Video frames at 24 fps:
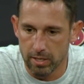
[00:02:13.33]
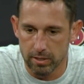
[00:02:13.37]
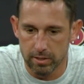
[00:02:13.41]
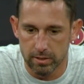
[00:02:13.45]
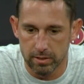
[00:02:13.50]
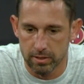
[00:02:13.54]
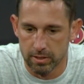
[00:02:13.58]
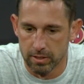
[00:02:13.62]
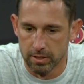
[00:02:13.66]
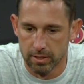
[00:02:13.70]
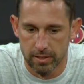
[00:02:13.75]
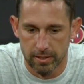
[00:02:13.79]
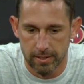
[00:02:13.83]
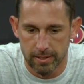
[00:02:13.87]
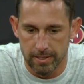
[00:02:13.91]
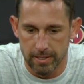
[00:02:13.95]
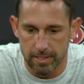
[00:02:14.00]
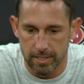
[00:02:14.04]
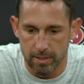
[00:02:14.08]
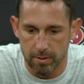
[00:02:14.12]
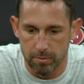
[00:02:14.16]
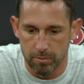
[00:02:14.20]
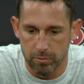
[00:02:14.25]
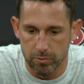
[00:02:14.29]
And
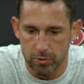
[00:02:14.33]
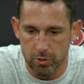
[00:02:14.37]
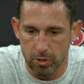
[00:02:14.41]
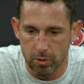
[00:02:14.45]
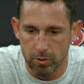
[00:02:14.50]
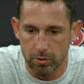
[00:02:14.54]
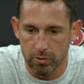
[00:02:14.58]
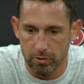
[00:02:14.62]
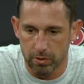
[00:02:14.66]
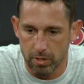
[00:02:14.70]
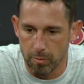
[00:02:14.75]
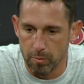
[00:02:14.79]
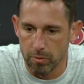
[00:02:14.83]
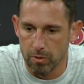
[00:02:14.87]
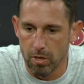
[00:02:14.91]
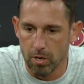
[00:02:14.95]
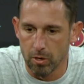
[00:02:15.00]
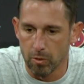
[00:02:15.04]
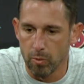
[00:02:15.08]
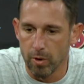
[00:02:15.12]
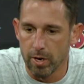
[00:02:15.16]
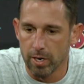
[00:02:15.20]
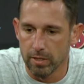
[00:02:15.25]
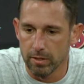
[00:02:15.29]
um, Joe has come a
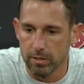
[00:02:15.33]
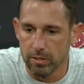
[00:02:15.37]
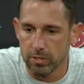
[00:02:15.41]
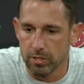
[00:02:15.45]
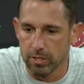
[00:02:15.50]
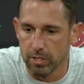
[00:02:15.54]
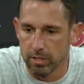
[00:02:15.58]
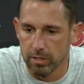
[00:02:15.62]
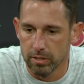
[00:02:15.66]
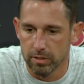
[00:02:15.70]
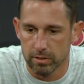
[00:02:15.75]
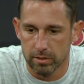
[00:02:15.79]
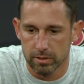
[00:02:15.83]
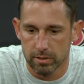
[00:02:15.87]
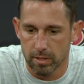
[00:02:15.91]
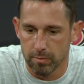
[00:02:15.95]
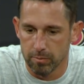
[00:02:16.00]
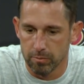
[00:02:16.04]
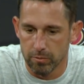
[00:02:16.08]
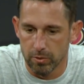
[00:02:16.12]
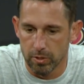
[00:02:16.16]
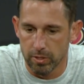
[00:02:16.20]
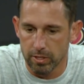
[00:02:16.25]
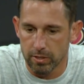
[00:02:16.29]
long way in this year, and
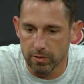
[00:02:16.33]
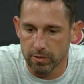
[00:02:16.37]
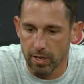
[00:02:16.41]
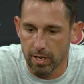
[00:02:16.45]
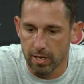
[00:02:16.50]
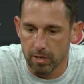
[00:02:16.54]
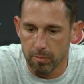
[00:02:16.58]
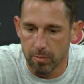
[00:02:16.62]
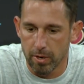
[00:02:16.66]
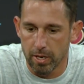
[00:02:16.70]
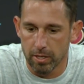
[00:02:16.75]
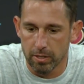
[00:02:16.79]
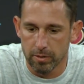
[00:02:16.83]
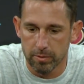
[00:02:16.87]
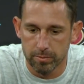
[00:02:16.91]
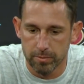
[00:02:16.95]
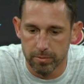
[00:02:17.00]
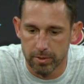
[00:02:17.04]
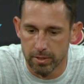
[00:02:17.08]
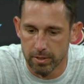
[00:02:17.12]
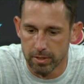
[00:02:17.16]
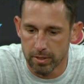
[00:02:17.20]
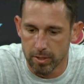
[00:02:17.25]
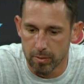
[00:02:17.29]
I'm really excited about
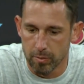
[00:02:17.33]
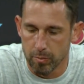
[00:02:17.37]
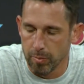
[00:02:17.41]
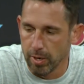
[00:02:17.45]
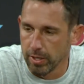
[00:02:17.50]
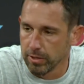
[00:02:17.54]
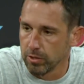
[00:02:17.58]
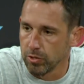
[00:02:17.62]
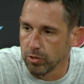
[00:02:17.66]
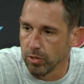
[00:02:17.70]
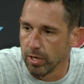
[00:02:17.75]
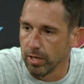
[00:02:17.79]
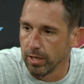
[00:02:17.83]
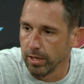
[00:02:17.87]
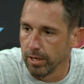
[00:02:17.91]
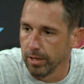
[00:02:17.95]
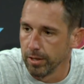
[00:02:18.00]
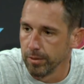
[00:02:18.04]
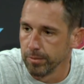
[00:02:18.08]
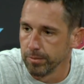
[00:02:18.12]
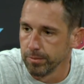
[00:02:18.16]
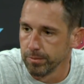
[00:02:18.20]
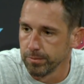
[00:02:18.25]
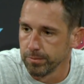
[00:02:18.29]
him coming back to training
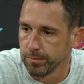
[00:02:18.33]
camp.